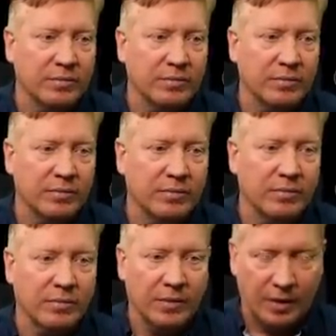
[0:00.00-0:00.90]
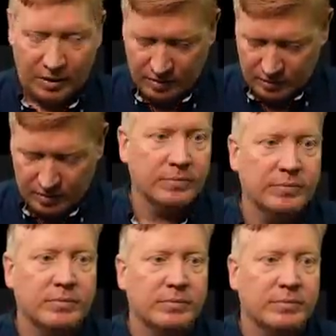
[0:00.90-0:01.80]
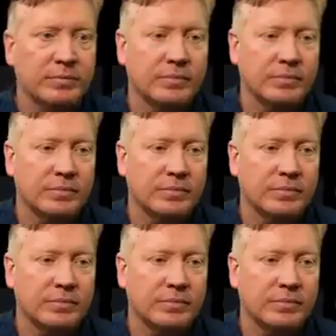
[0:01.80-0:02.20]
(silence)